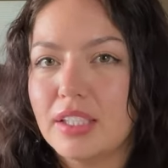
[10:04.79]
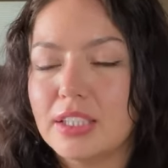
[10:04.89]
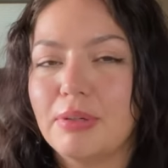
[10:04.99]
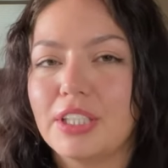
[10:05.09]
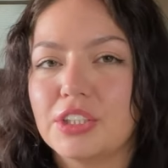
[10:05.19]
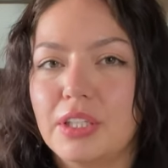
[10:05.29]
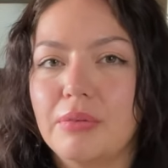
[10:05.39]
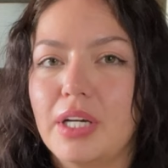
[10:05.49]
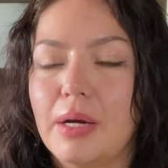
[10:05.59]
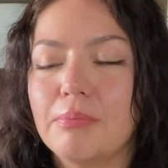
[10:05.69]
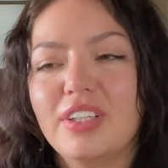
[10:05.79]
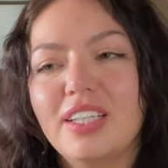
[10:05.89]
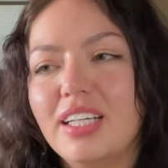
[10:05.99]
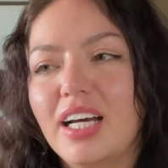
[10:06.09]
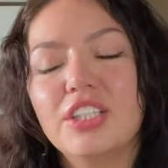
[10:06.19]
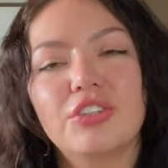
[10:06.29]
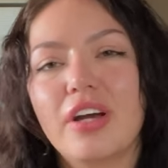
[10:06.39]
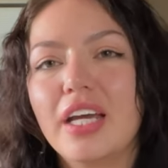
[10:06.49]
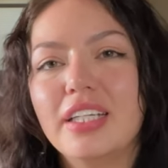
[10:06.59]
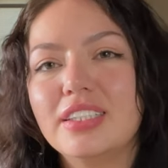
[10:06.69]
especially when I'm really not
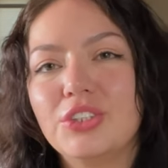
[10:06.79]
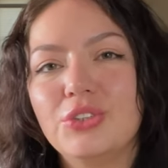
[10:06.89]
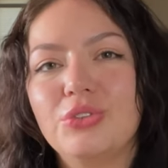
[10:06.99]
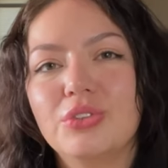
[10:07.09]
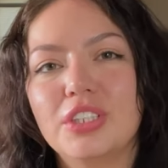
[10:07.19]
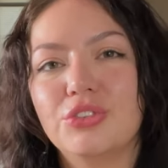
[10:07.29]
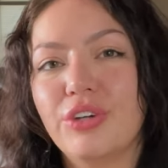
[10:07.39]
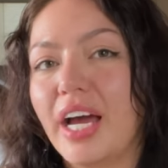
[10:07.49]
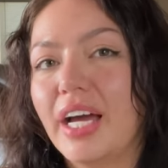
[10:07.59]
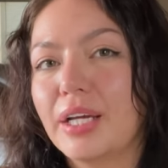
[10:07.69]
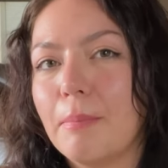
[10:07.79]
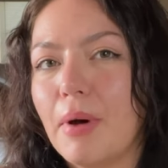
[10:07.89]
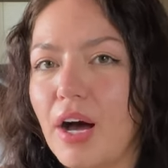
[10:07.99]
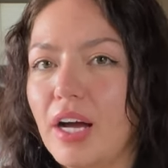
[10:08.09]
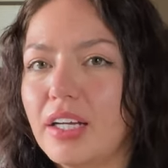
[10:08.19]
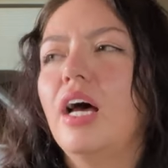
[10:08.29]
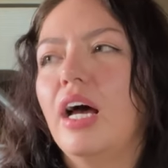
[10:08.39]
trying to drag Mach.